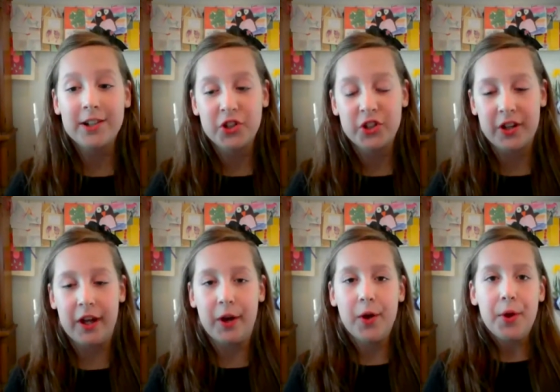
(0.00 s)

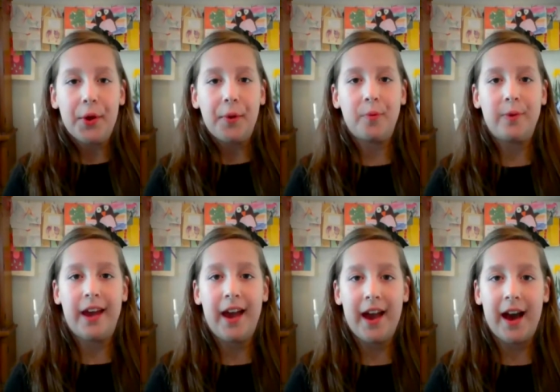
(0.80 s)
actually
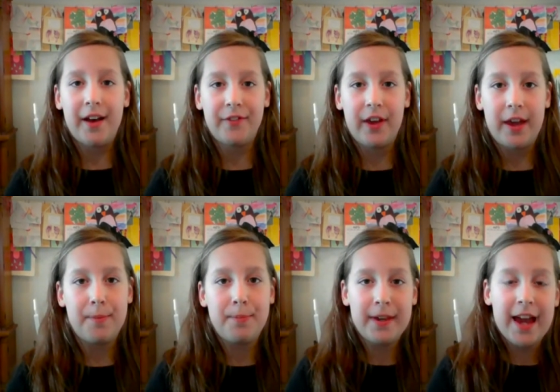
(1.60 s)
we have
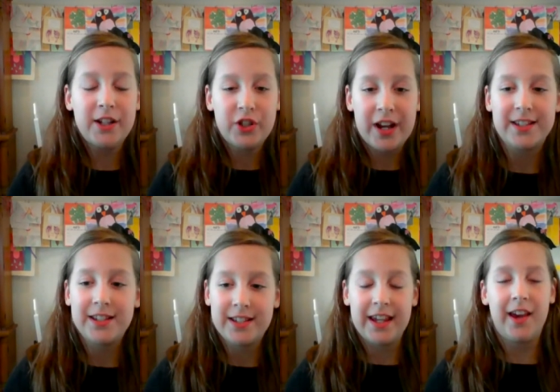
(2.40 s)
a ph test
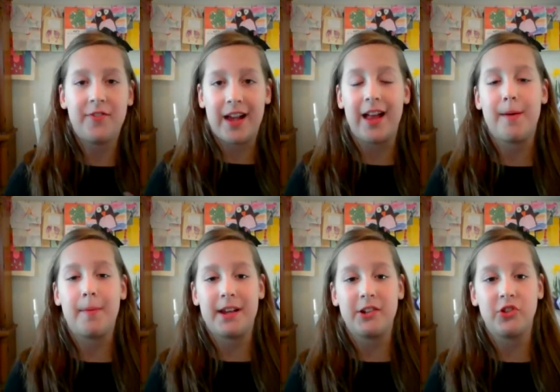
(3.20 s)
to see if
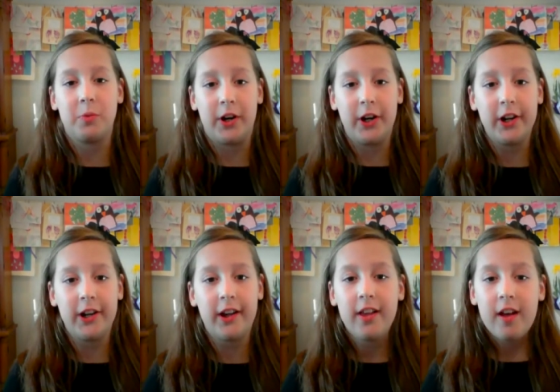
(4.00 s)
Zollipops actually work
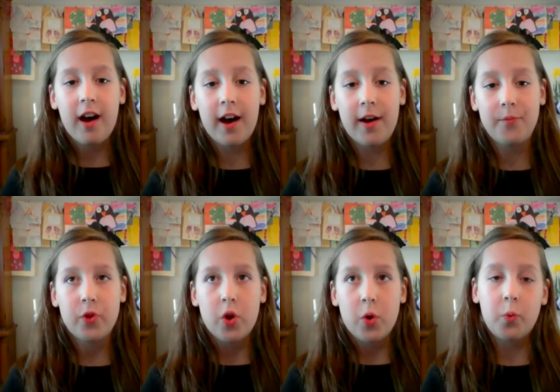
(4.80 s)
um,